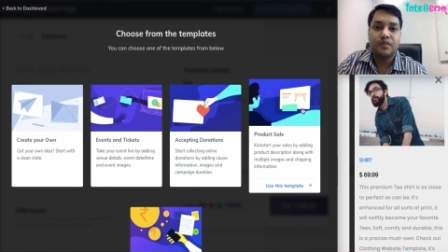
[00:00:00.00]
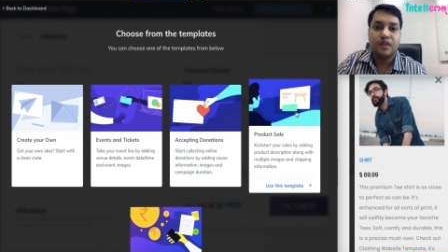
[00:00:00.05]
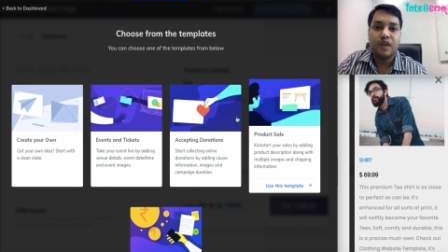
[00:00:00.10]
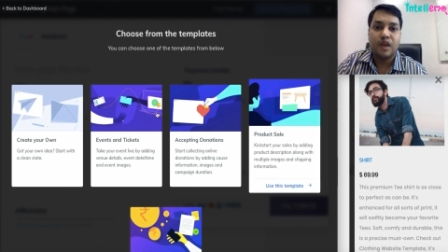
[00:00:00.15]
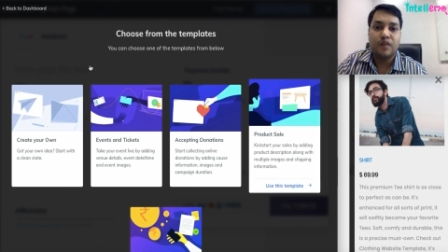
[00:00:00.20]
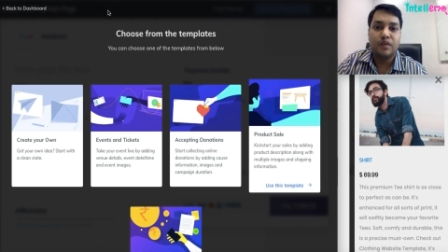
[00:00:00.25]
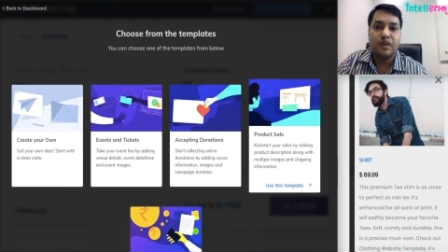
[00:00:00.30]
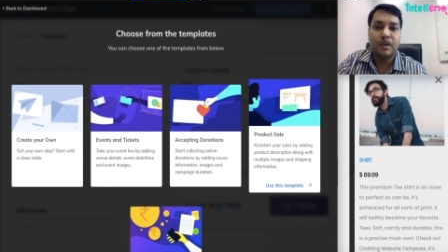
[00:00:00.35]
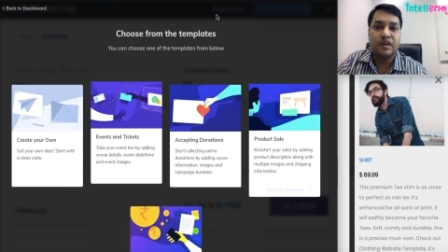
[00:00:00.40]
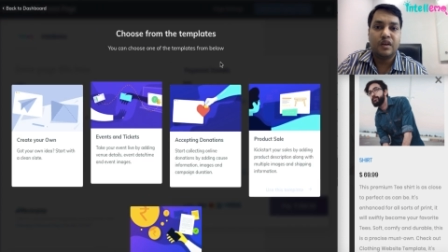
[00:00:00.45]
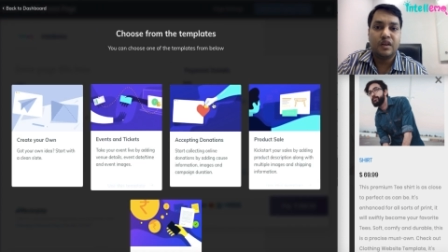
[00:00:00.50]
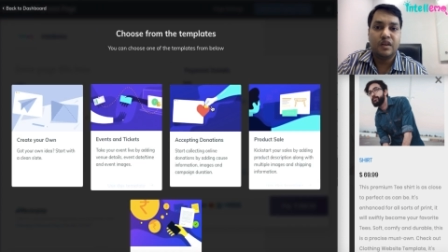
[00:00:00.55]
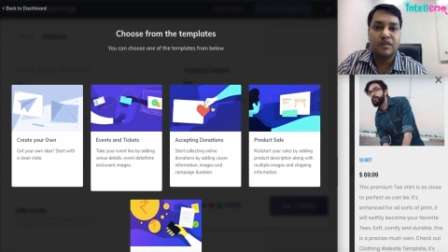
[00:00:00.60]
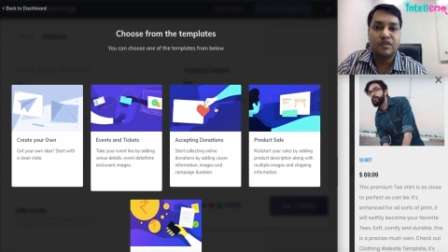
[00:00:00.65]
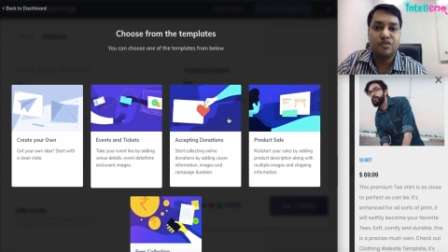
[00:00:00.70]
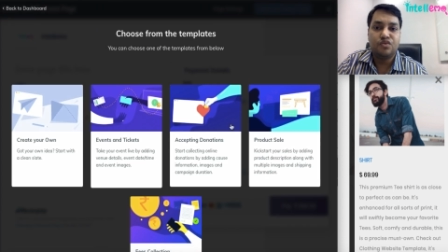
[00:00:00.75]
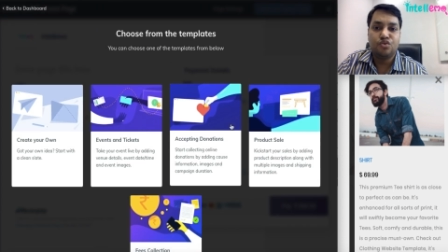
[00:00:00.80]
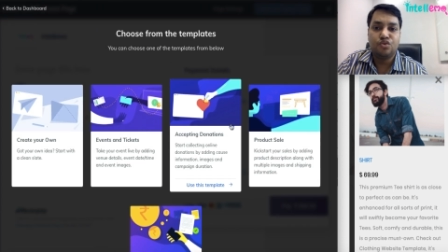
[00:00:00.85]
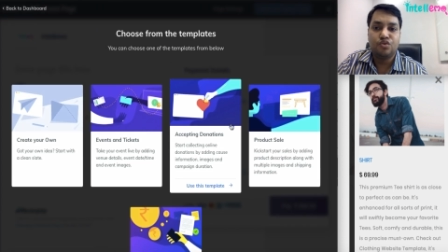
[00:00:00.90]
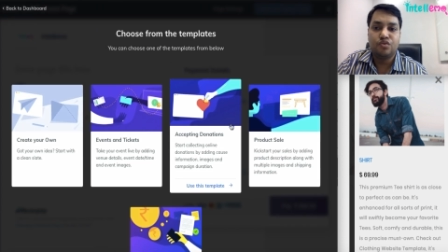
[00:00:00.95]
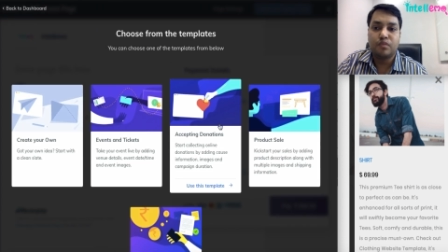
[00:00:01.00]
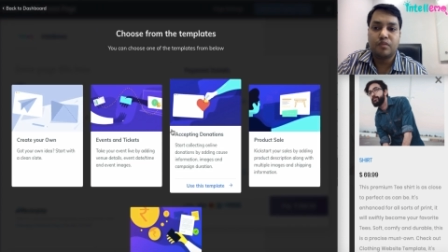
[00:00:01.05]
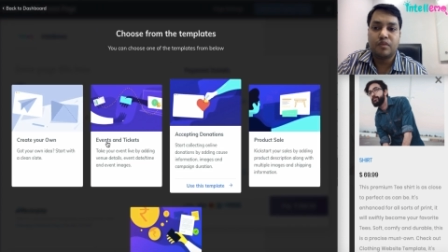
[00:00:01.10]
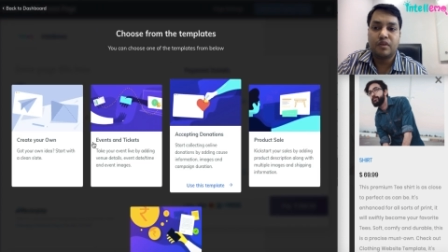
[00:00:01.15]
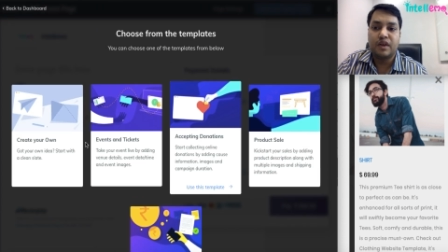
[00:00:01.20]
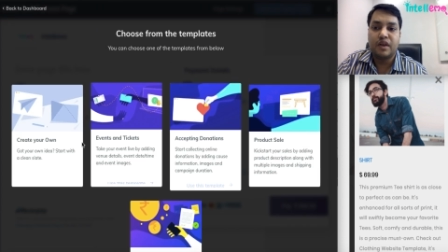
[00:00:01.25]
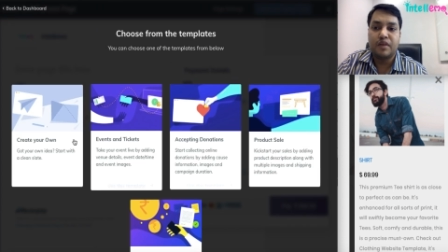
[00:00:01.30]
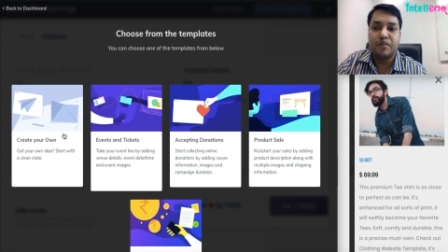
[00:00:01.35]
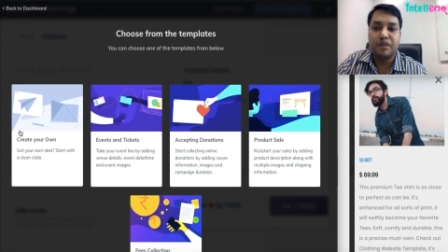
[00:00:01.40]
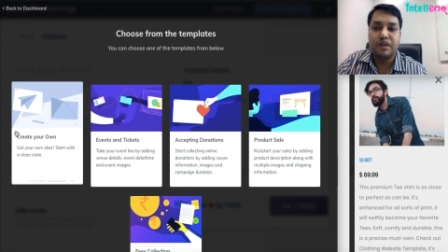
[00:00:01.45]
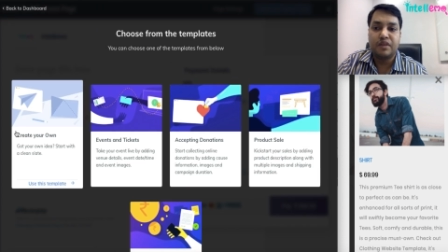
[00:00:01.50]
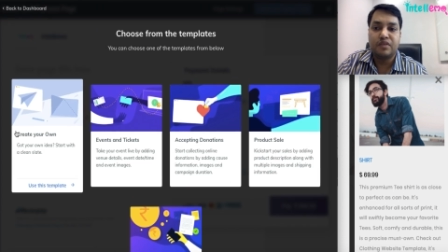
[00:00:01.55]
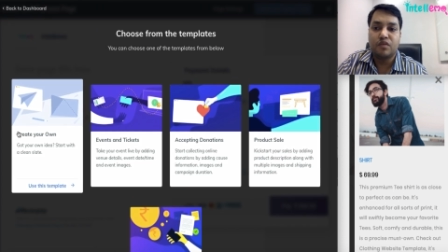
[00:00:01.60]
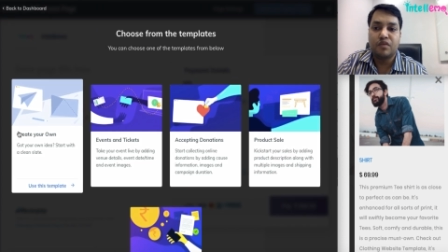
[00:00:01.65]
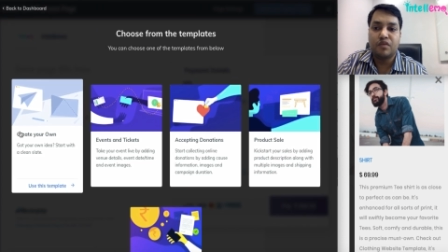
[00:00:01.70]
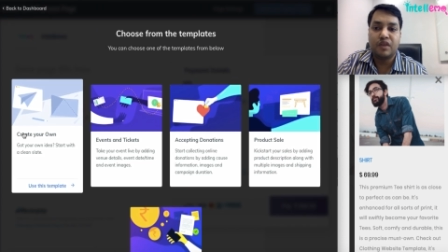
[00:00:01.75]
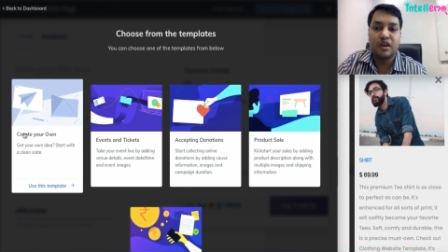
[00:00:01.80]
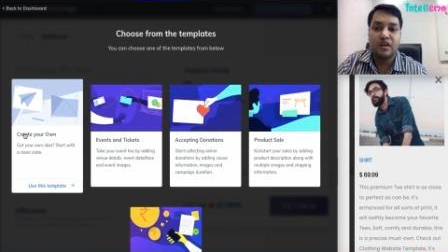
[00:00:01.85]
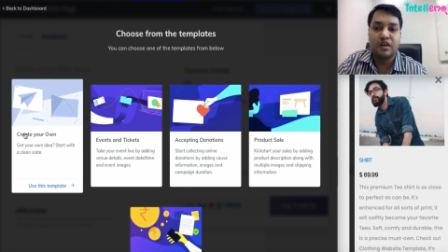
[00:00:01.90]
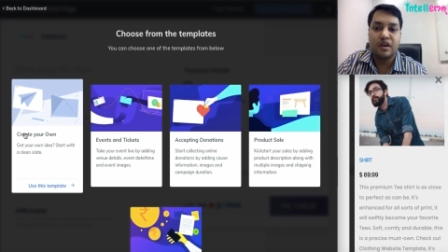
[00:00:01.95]
and we can even choose from the templates or
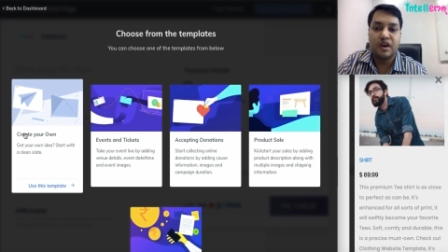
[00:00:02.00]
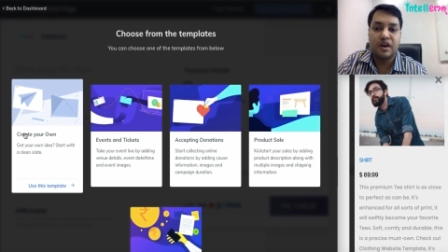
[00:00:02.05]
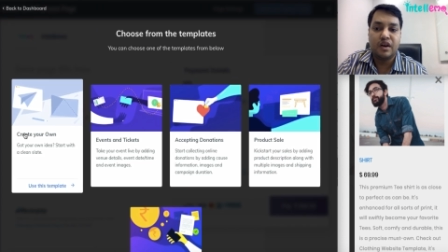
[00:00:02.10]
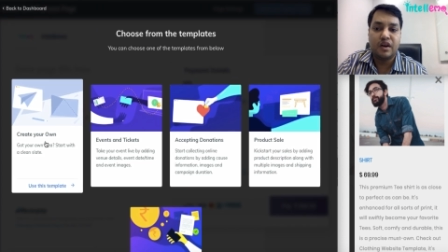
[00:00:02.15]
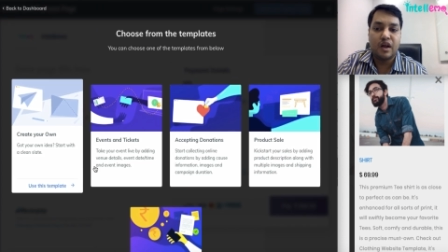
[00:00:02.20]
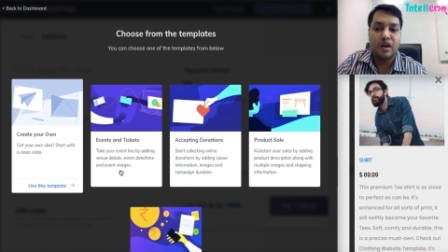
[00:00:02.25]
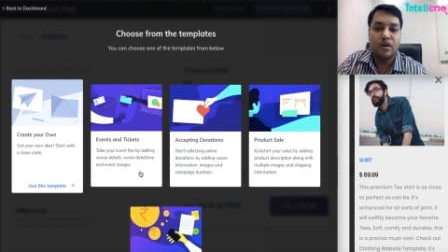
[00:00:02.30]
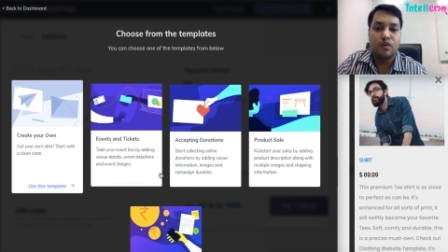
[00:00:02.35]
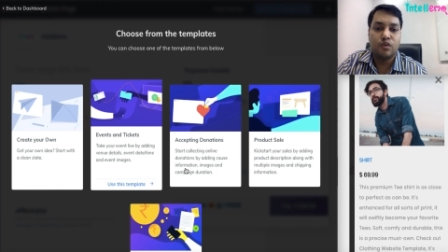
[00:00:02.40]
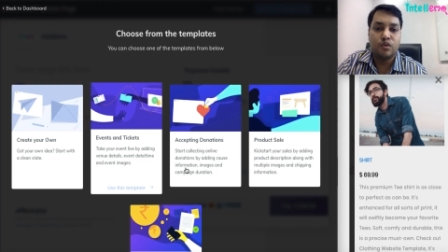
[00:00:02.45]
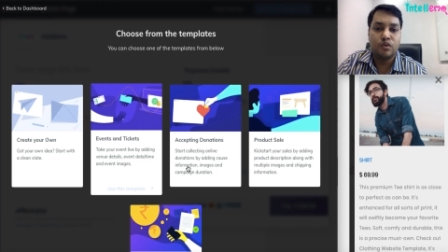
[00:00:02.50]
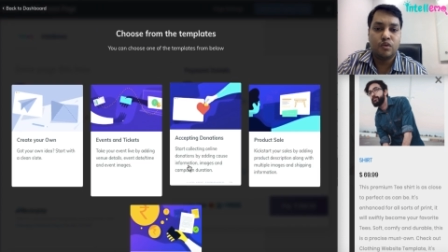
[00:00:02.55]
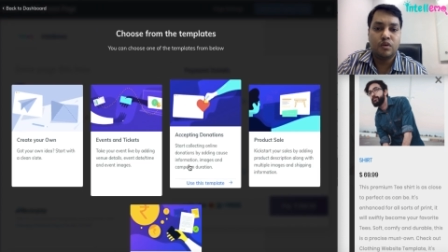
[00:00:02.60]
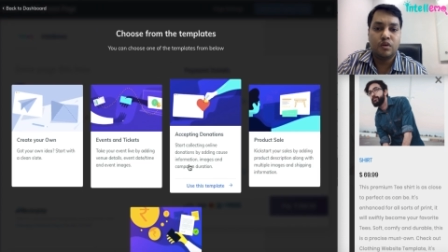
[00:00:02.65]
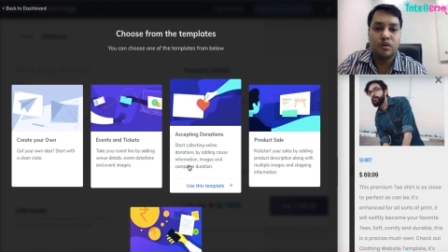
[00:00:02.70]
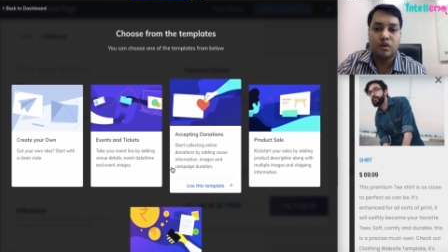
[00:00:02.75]
we can create our own